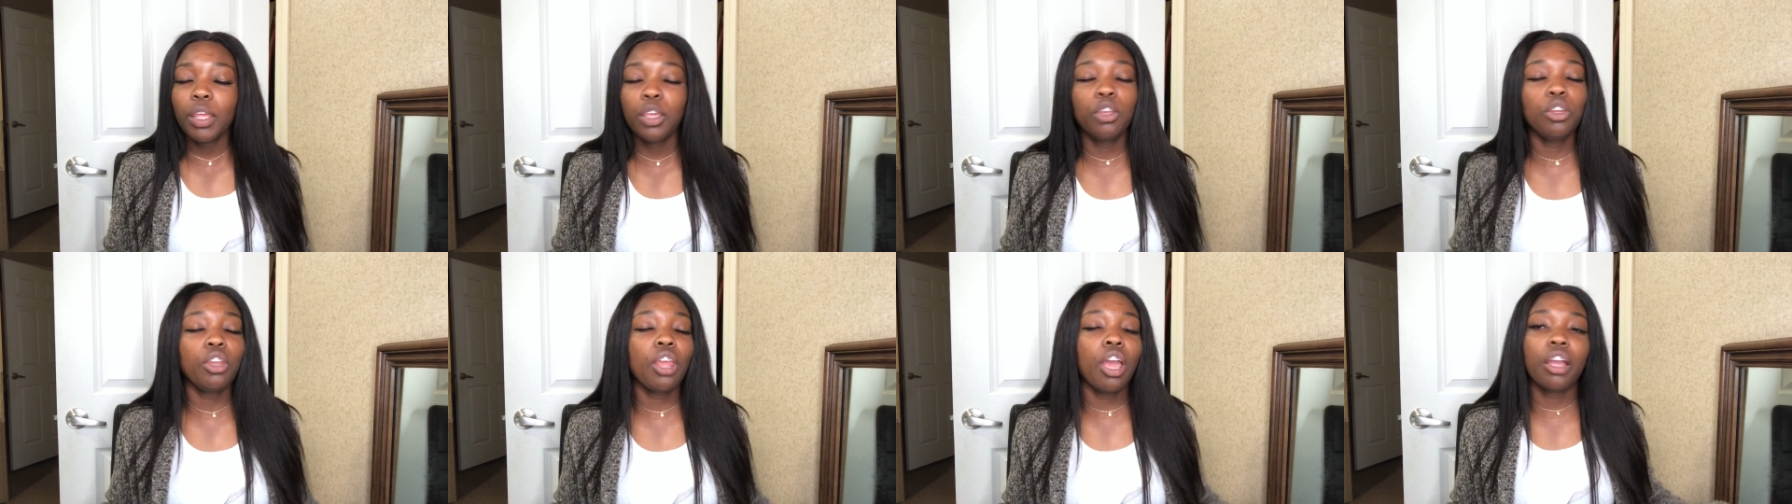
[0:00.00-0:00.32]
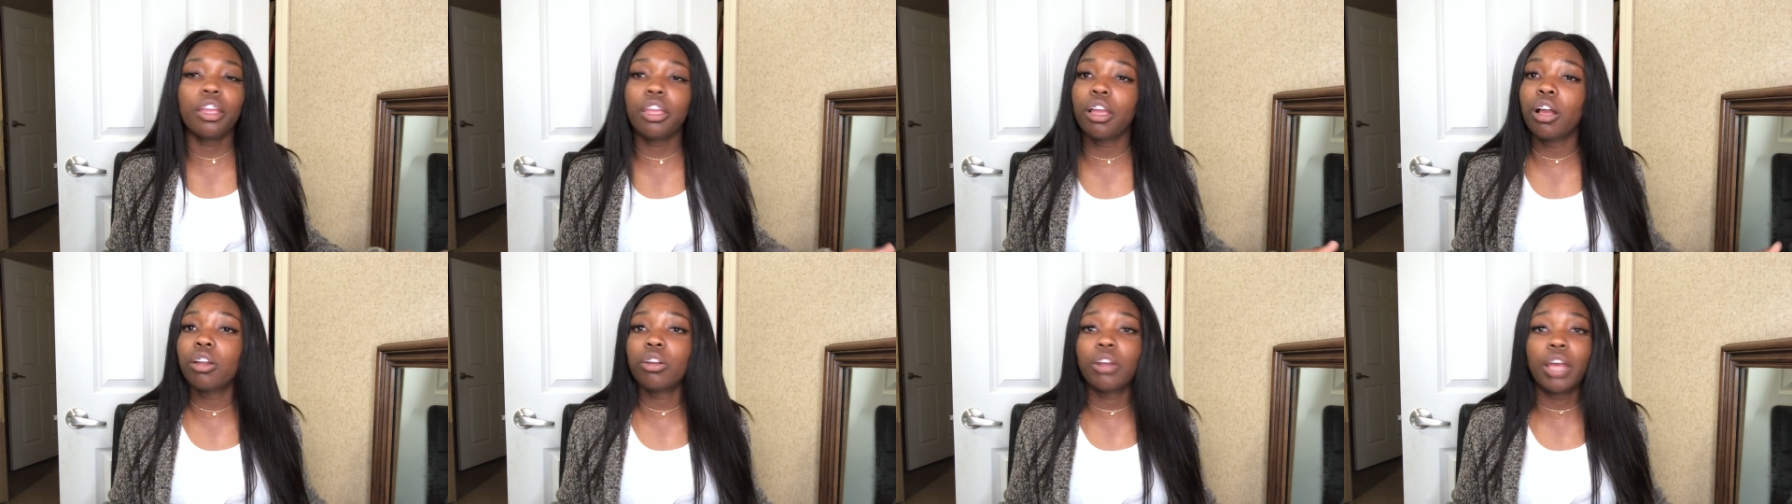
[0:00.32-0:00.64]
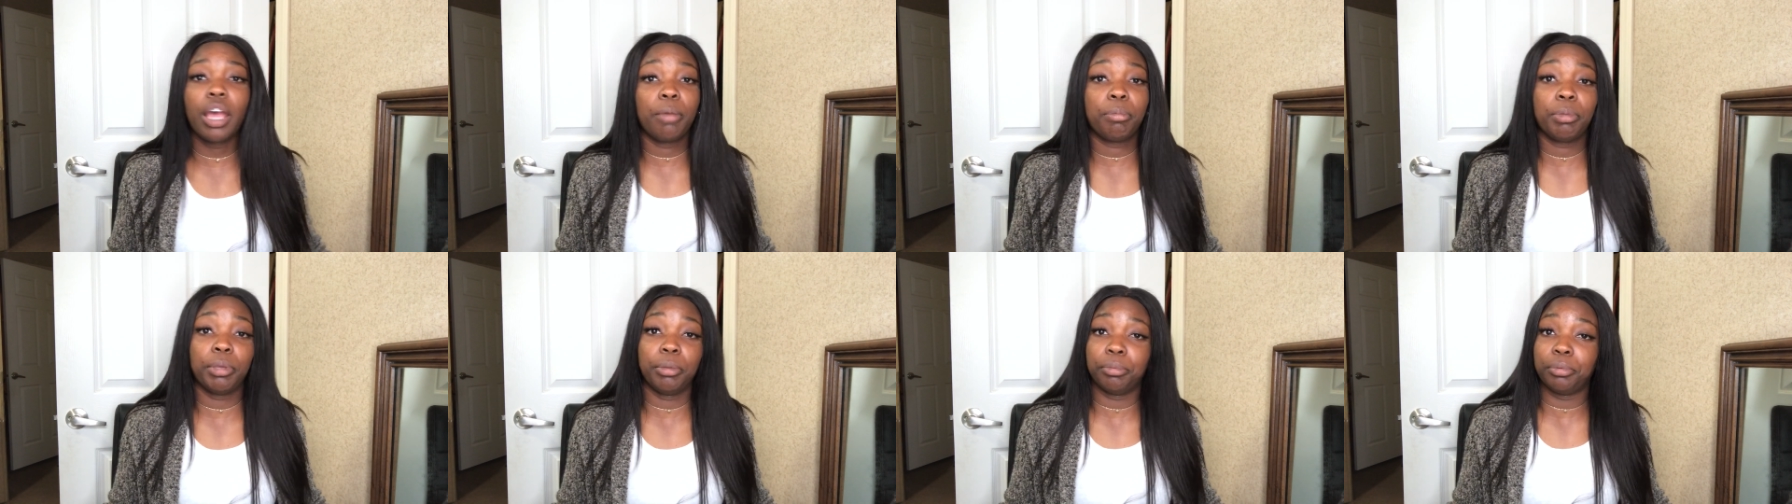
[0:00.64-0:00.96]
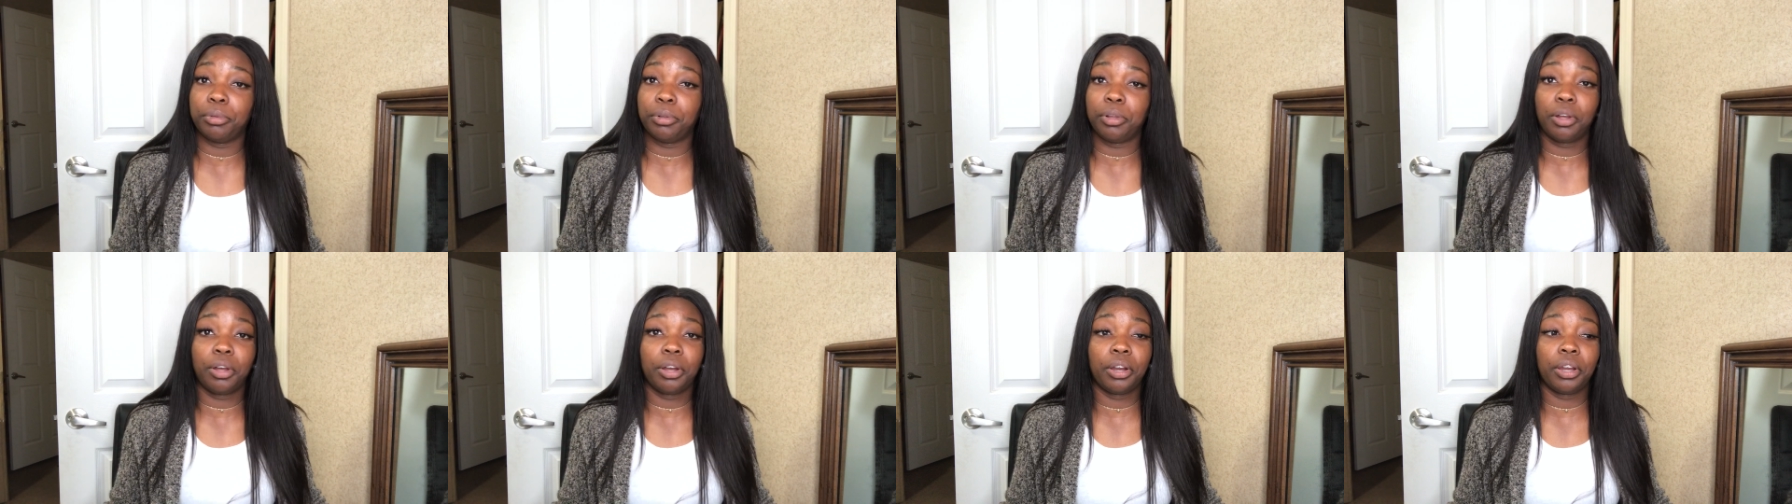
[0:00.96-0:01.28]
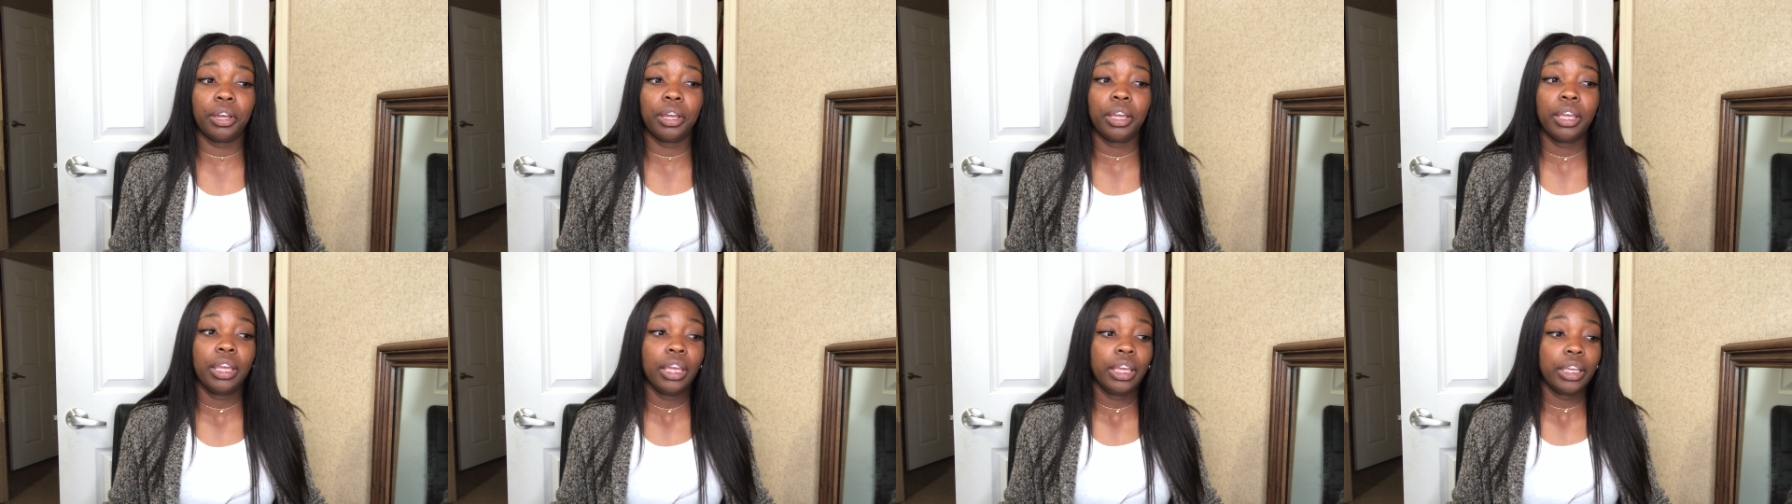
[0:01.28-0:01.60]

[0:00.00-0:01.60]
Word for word: and y'all, y'all know how people are,